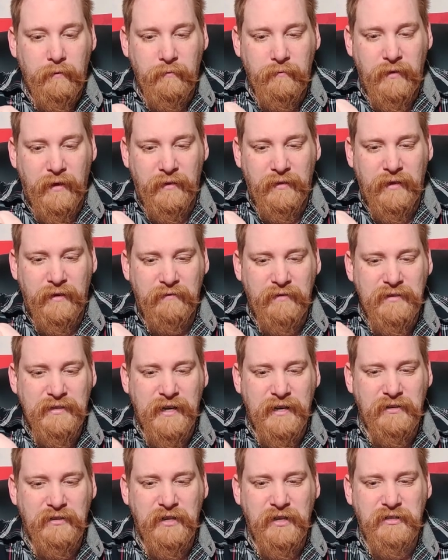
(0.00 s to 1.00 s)
that there is
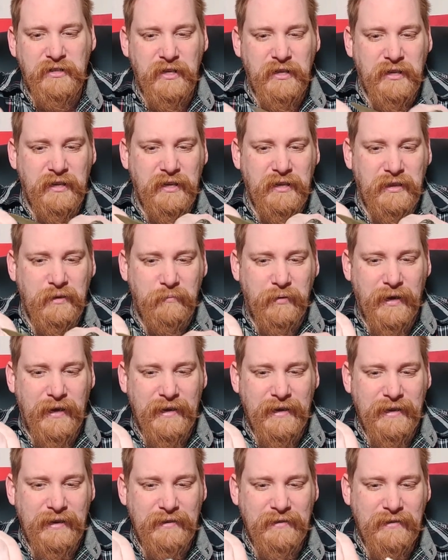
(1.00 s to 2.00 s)
actually a chink in the
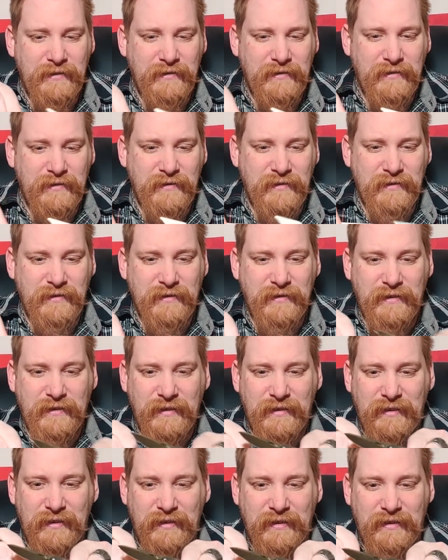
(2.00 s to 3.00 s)
blade,
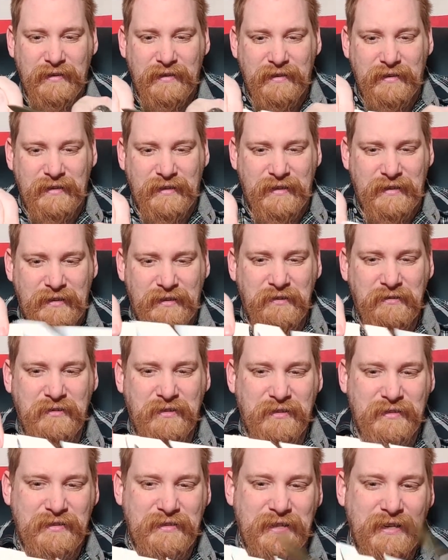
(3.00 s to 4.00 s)
and you
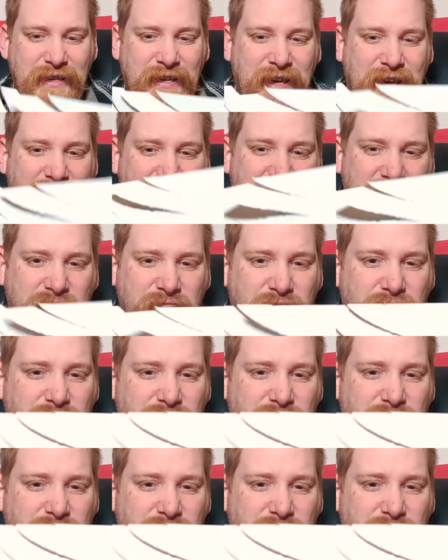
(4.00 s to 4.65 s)
can see here it's